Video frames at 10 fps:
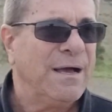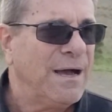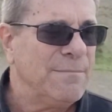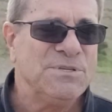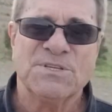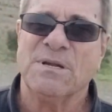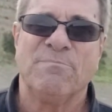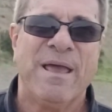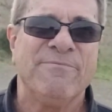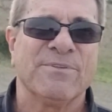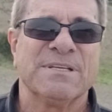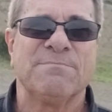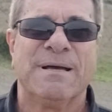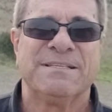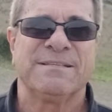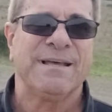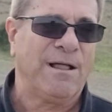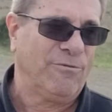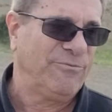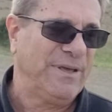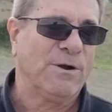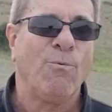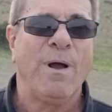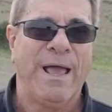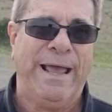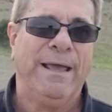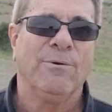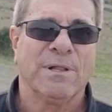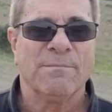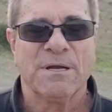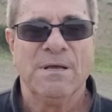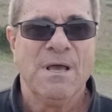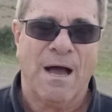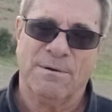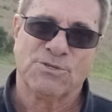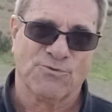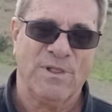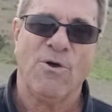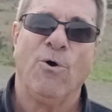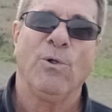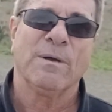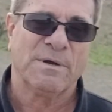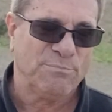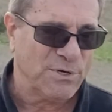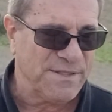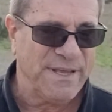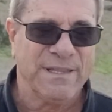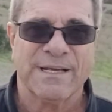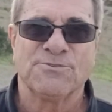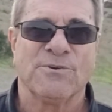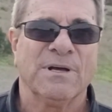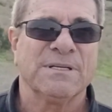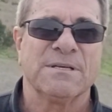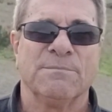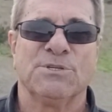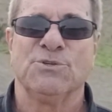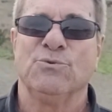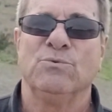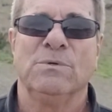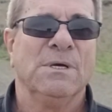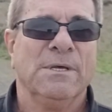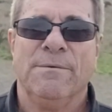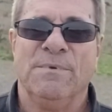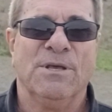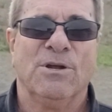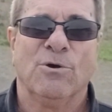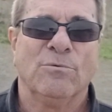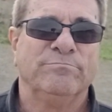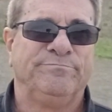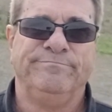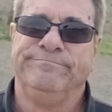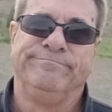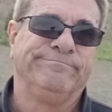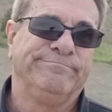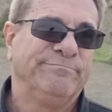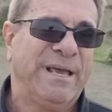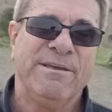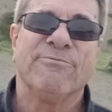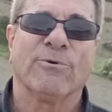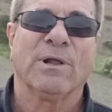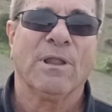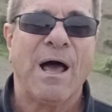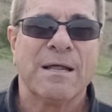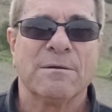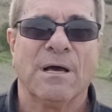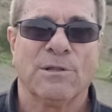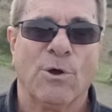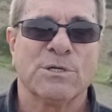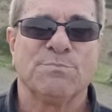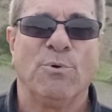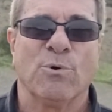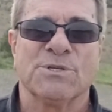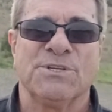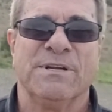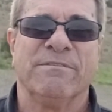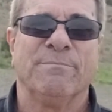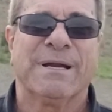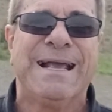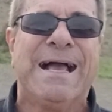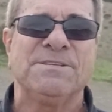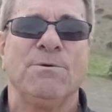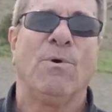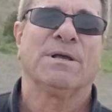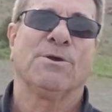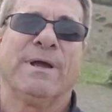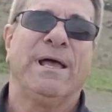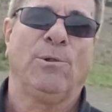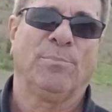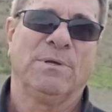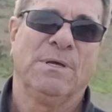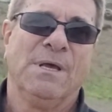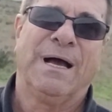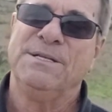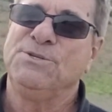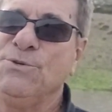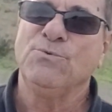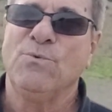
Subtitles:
I'm just going to pay for this myself in a way. Well, I'm going to drill a hole. I'm going to put in the electronics. I'm going to do, pay for a large portion of it. But I actually want your help. I do